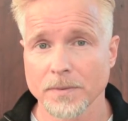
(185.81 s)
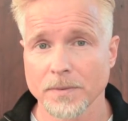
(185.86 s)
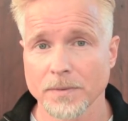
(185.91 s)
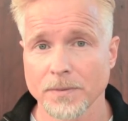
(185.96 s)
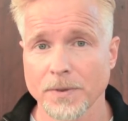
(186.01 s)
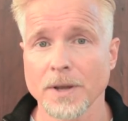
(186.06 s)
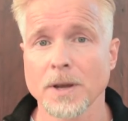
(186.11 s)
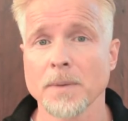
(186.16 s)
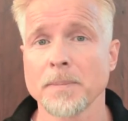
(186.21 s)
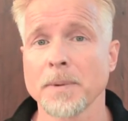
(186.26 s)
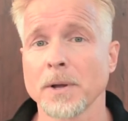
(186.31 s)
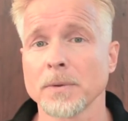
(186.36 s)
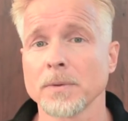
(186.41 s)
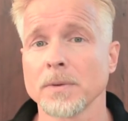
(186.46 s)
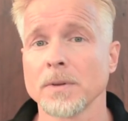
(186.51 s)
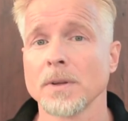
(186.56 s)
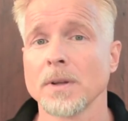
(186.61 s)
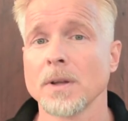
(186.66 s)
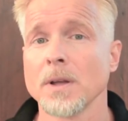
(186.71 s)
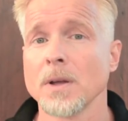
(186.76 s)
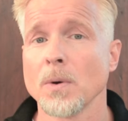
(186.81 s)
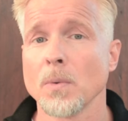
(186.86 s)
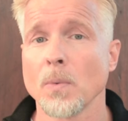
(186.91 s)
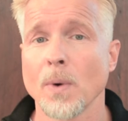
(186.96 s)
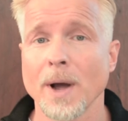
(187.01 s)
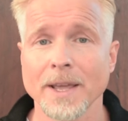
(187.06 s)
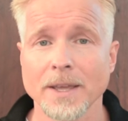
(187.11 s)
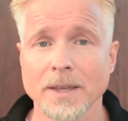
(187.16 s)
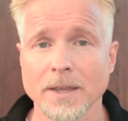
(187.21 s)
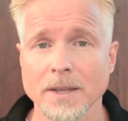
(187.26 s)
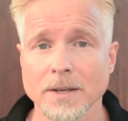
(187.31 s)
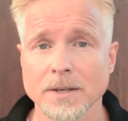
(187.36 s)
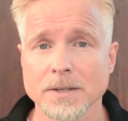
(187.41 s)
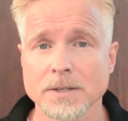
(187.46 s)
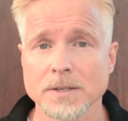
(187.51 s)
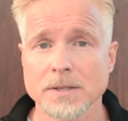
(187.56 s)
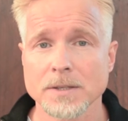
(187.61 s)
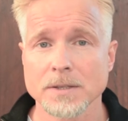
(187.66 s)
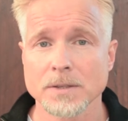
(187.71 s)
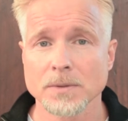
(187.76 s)
think about
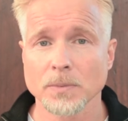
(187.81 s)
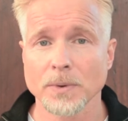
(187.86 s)
Vikings